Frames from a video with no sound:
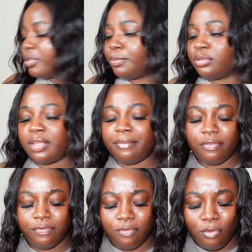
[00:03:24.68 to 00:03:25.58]
were supposed to send me
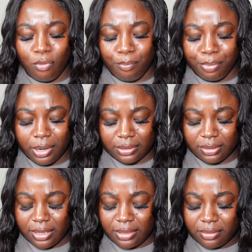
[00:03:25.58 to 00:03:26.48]
four
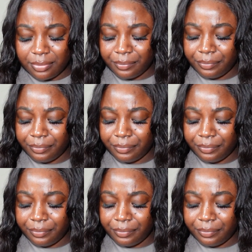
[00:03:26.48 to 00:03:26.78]
boxes,